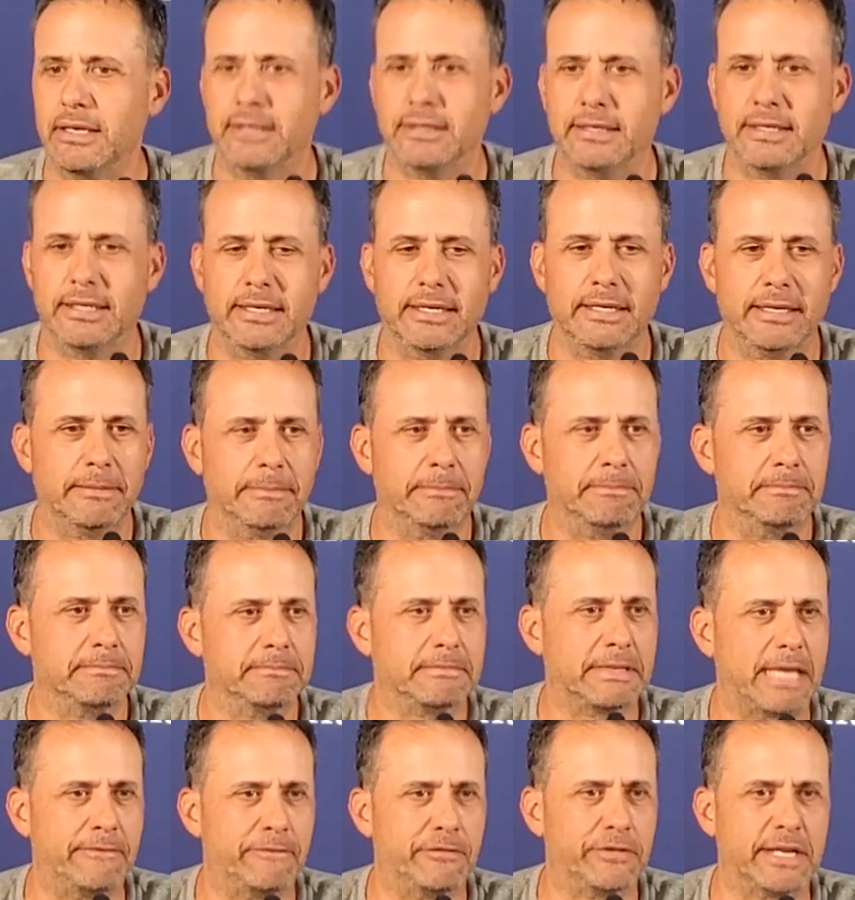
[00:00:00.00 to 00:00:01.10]

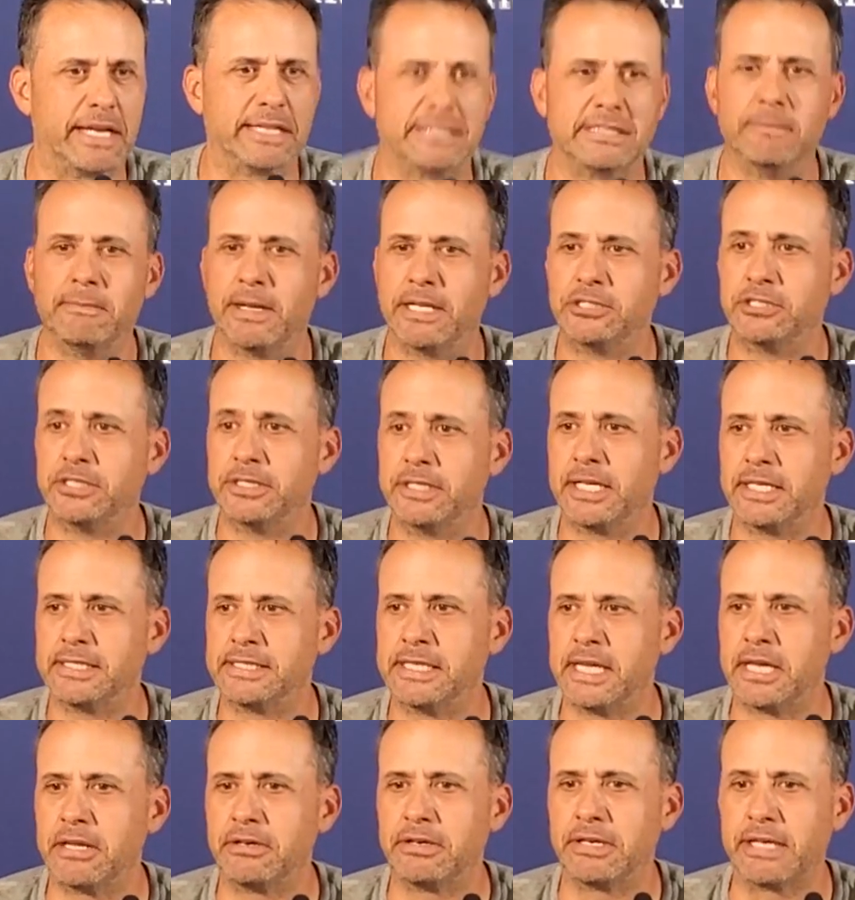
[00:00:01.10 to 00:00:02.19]
I forgot to mention that
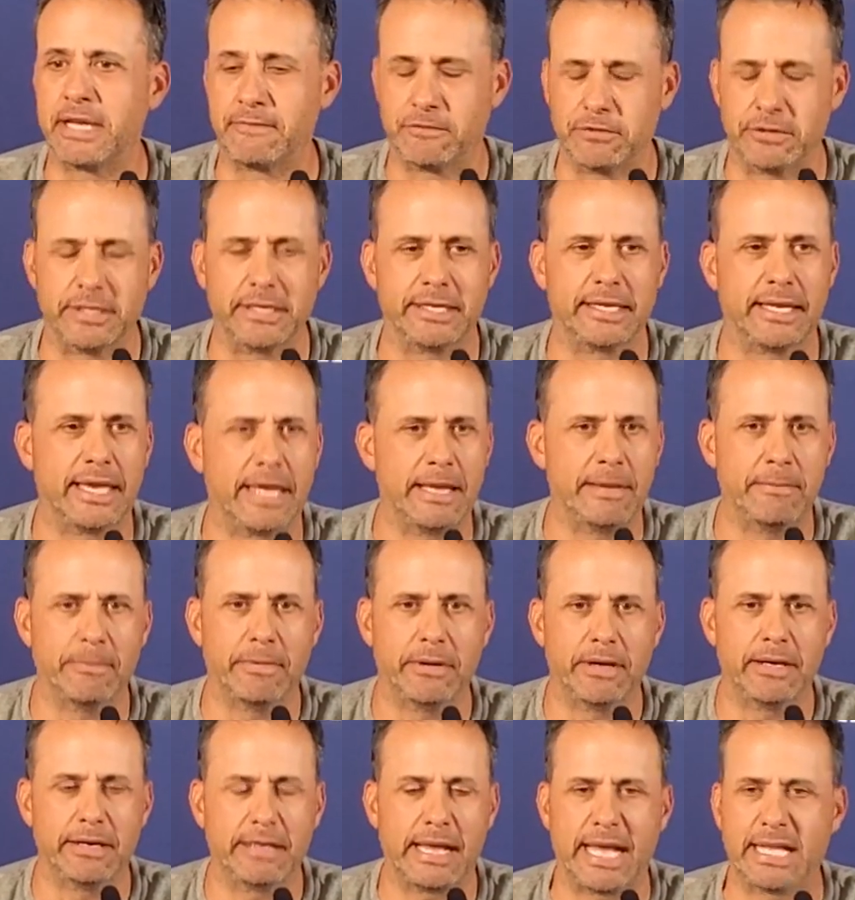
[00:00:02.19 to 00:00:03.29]
Saturday after the game,
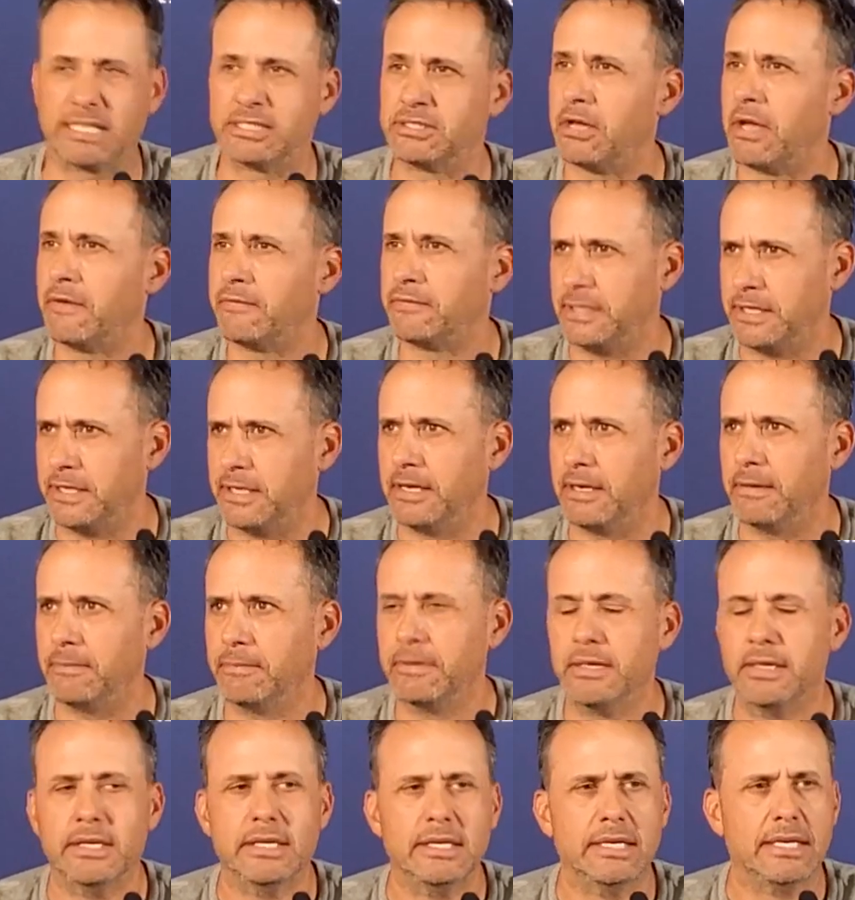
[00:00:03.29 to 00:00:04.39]
but hats off to him.